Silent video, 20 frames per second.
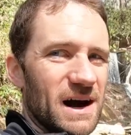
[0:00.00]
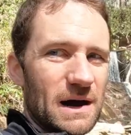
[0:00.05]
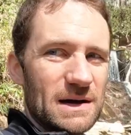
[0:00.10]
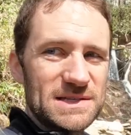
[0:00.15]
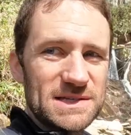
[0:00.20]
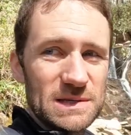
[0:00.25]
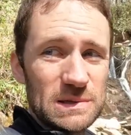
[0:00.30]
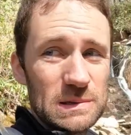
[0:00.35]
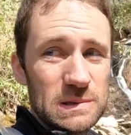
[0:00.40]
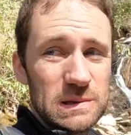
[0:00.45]

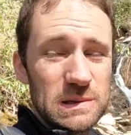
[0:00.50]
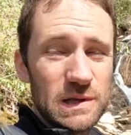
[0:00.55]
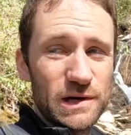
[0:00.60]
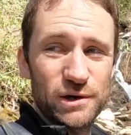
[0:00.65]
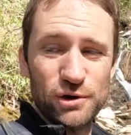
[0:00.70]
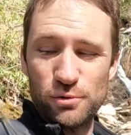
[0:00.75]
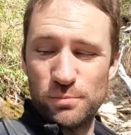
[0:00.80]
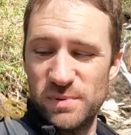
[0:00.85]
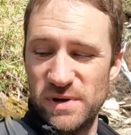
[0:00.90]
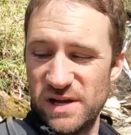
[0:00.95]
Has a
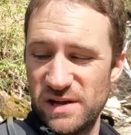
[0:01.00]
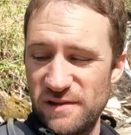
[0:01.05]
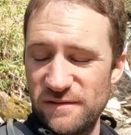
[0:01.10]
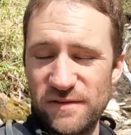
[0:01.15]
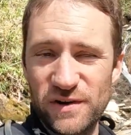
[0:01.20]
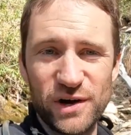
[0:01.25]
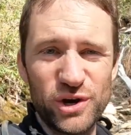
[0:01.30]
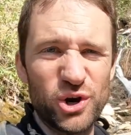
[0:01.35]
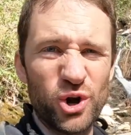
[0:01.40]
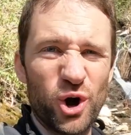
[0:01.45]
little bit
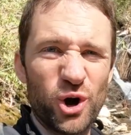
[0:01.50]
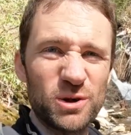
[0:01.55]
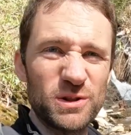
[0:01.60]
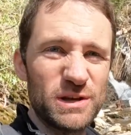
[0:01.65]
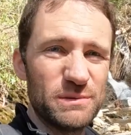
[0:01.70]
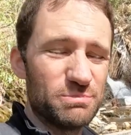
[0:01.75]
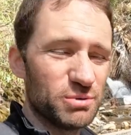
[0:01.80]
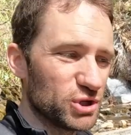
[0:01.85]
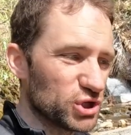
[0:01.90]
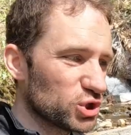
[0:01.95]
of a
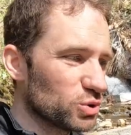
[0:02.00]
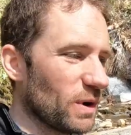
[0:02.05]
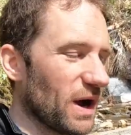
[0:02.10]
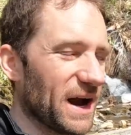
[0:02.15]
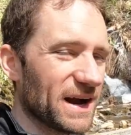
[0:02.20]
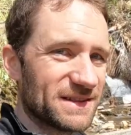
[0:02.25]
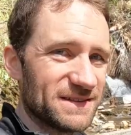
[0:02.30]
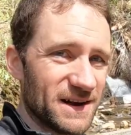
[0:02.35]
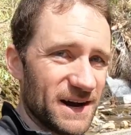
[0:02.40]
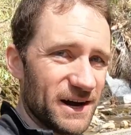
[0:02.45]
gnarly
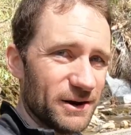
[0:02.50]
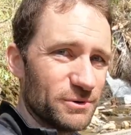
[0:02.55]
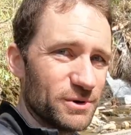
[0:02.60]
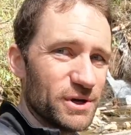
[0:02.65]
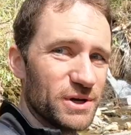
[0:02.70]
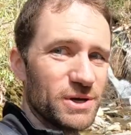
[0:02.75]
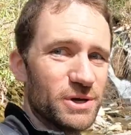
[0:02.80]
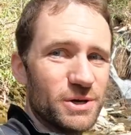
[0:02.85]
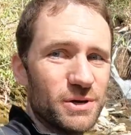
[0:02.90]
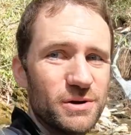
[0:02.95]
bushwhack down
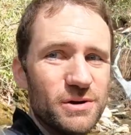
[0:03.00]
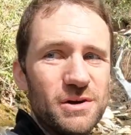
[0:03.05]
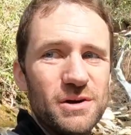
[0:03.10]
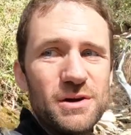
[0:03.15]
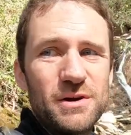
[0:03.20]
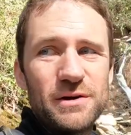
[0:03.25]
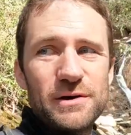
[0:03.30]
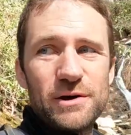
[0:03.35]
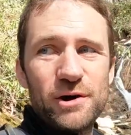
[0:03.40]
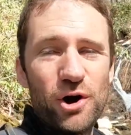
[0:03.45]
here.
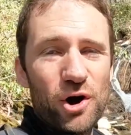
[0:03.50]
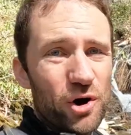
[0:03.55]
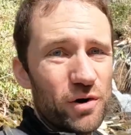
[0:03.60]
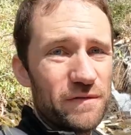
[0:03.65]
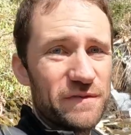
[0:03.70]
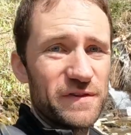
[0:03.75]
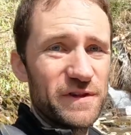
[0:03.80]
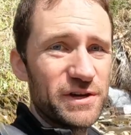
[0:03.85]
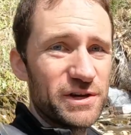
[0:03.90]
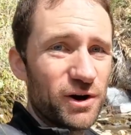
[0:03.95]

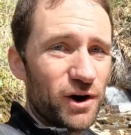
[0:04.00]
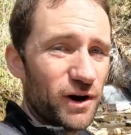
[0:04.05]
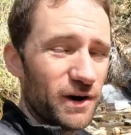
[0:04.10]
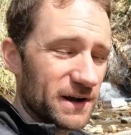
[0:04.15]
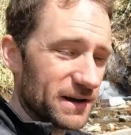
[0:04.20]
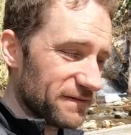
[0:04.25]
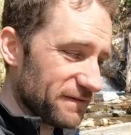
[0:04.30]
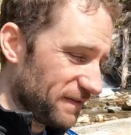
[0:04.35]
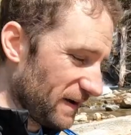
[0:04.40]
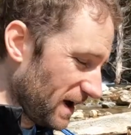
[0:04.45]
Hopefully y'all
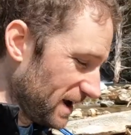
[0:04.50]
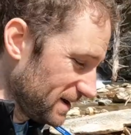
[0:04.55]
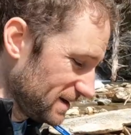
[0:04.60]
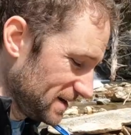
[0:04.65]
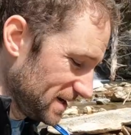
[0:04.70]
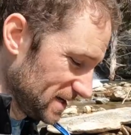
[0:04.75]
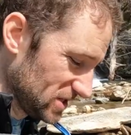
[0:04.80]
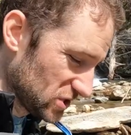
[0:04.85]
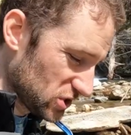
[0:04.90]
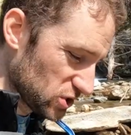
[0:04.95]
can find
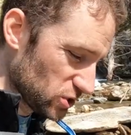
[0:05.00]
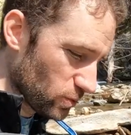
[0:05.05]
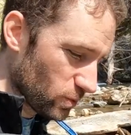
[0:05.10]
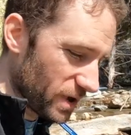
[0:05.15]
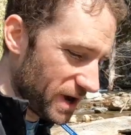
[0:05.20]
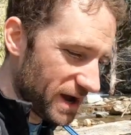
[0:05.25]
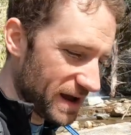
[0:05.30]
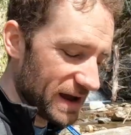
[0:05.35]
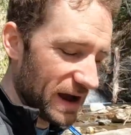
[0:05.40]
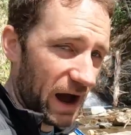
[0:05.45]
an easier
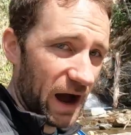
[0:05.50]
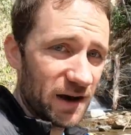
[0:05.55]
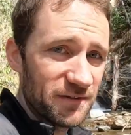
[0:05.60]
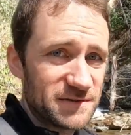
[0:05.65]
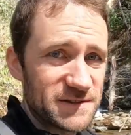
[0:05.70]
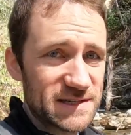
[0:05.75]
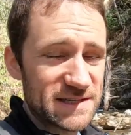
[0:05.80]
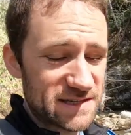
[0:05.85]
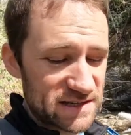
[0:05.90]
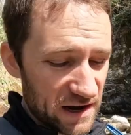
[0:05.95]
way.
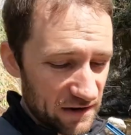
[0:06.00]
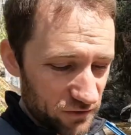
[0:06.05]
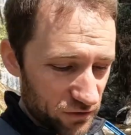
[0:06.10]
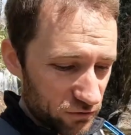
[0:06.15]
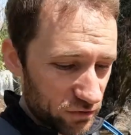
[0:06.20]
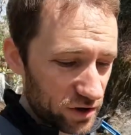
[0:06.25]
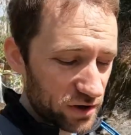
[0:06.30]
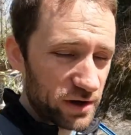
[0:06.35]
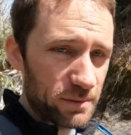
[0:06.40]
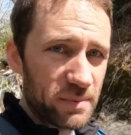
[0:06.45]
I've just never
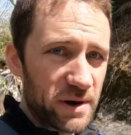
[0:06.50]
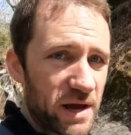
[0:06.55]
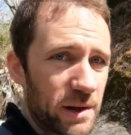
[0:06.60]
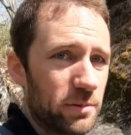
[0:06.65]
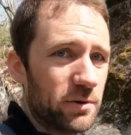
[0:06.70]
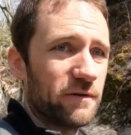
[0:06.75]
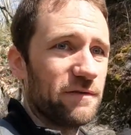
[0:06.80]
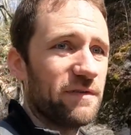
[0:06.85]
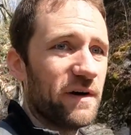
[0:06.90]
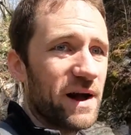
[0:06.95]
really been
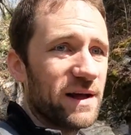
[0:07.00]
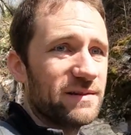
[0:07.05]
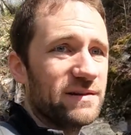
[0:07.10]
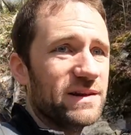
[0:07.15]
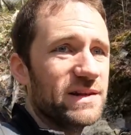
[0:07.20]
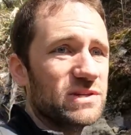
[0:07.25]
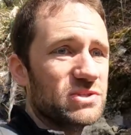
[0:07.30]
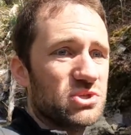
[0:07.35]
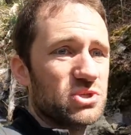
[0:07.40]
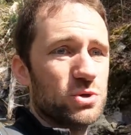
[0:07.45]
able to find
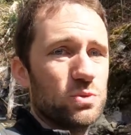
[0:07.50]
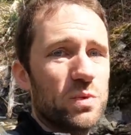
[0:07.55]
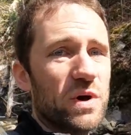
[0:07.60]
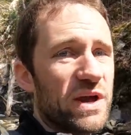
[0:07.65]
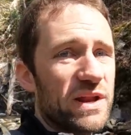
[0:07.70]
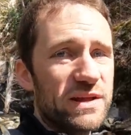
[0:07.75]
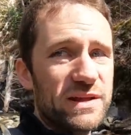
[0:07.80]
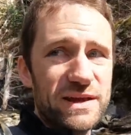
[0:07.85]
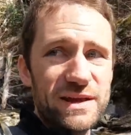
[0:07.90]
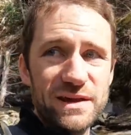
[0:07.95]
an easier
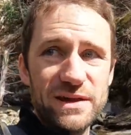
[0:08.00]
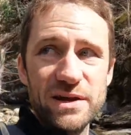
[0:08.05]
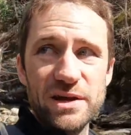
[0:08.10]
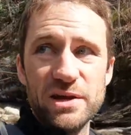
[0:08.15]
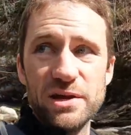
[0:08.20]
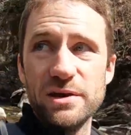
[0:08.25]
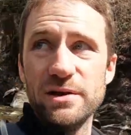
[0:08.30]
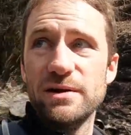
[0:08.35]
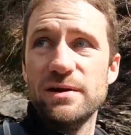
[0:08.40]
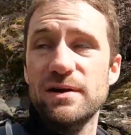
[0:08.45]
way to get
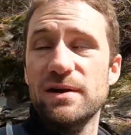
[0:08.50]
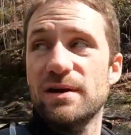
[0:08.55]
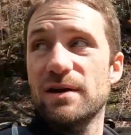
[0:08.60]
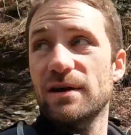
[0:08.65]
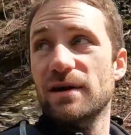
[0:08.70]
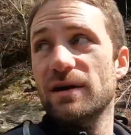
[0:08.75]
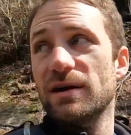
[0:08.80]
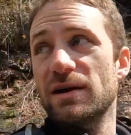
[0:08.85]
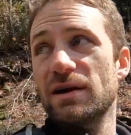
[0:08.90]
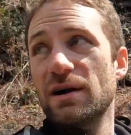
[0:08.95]
here.
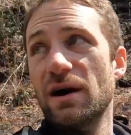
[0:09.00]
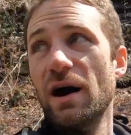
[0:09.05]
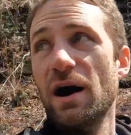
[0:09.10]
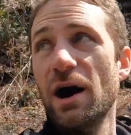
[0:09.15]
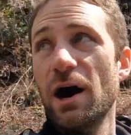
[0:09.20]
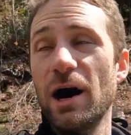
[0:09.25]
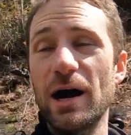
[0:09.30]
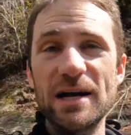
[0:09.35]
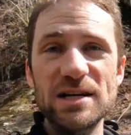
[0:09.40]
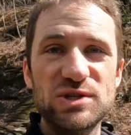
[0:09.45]

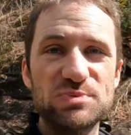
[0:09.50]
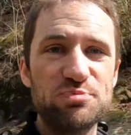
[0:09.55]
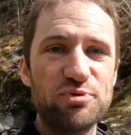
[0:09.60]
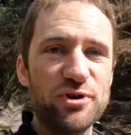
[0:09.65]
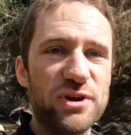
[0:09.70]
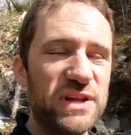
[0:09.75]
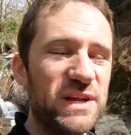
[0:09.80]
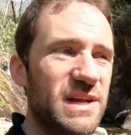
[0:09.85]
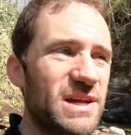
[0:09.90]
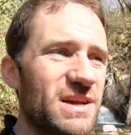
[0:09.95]
It's
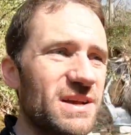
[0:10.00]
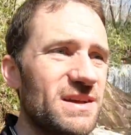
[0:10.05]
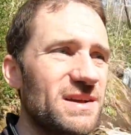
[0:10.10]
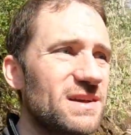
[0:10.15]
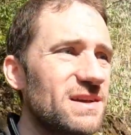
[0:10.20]
pretty